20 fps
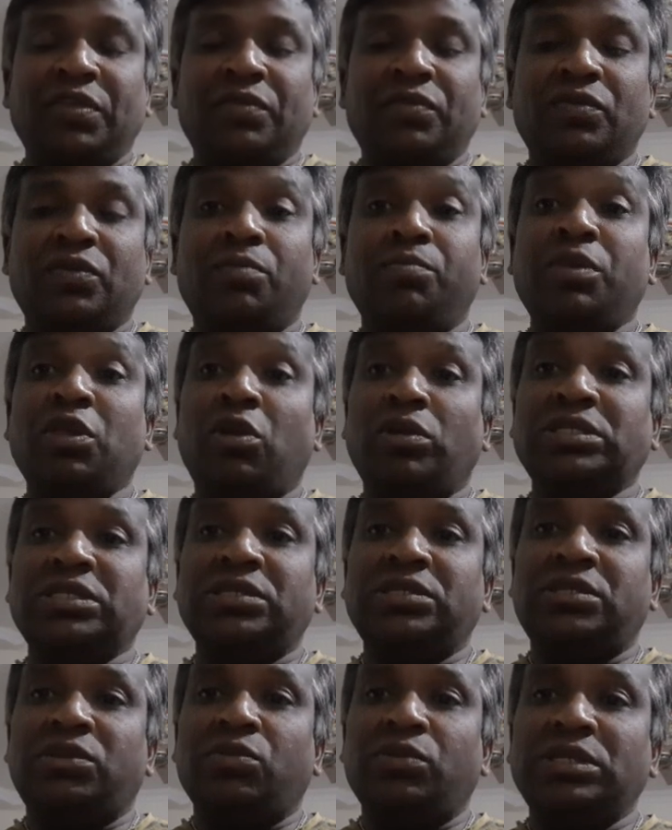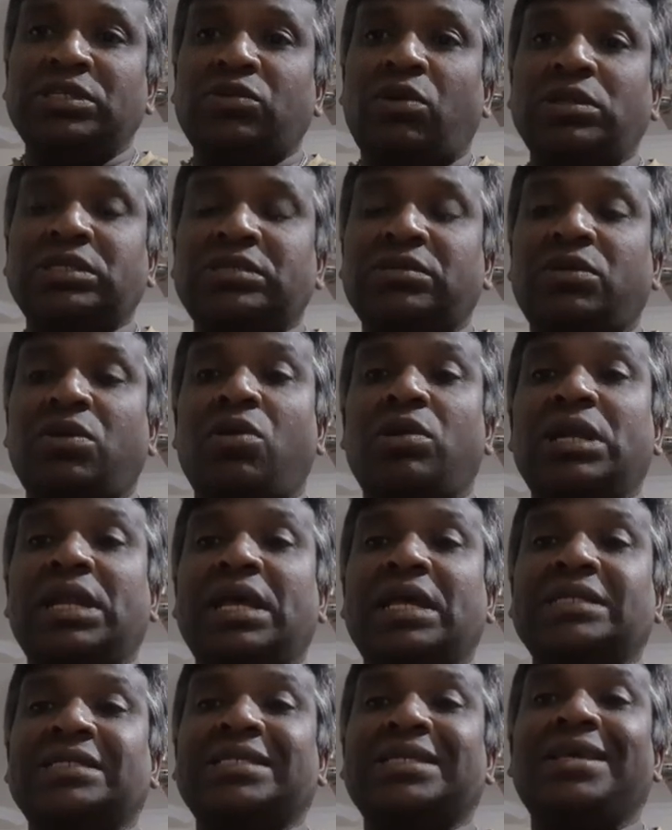So meiosis-II is also called
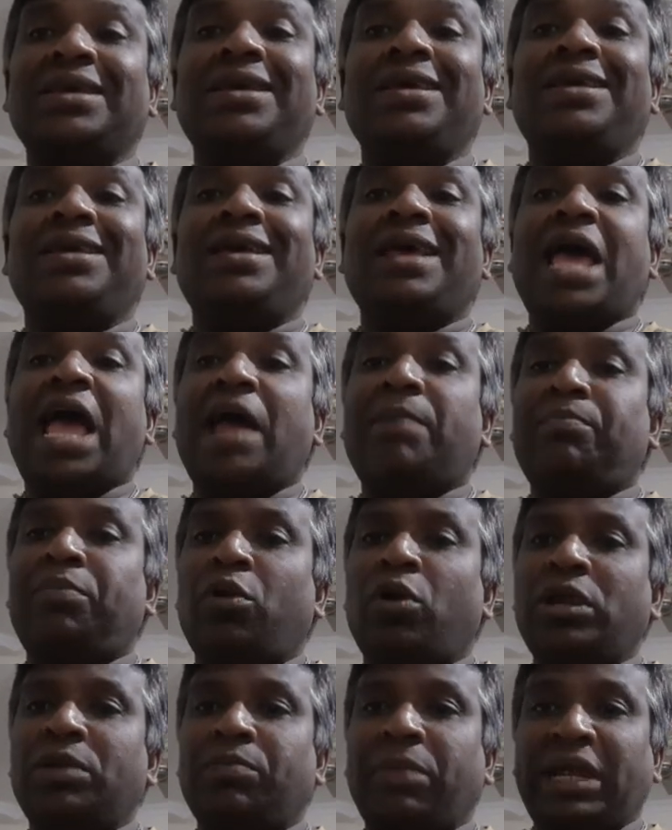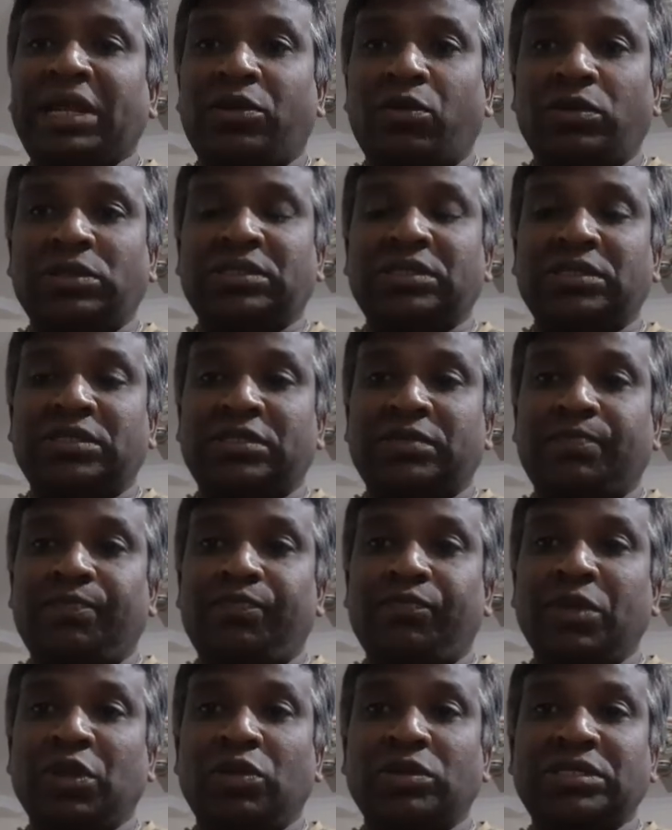as haploid mitosis,
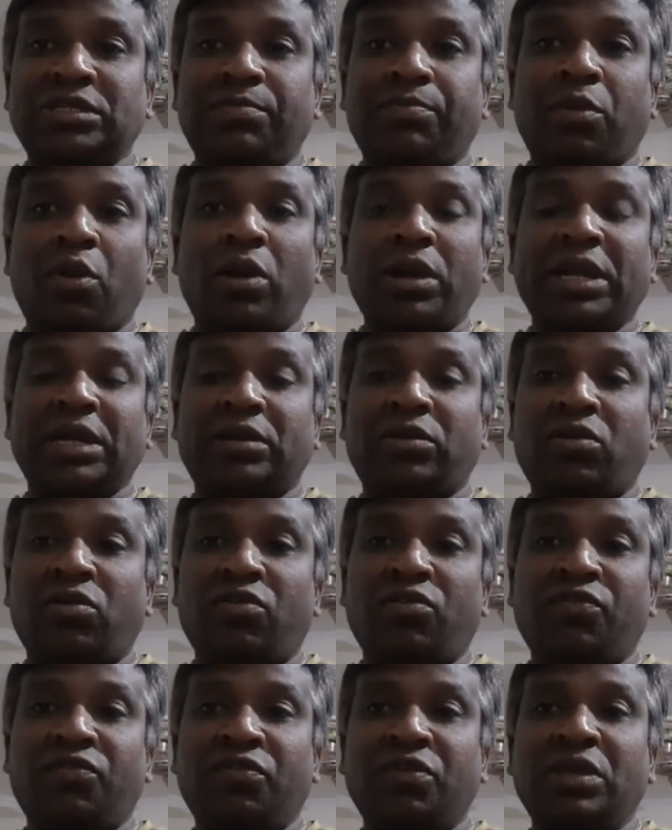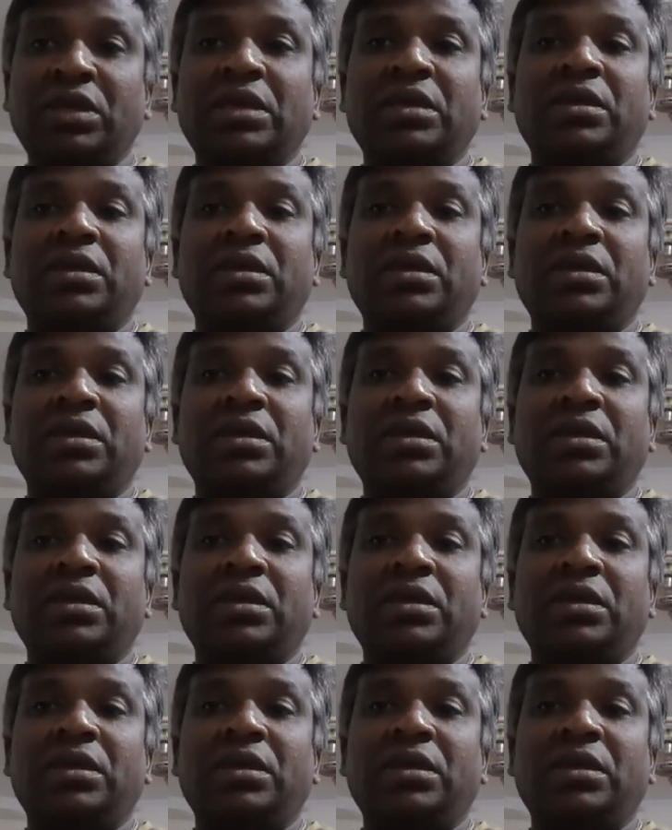because the product of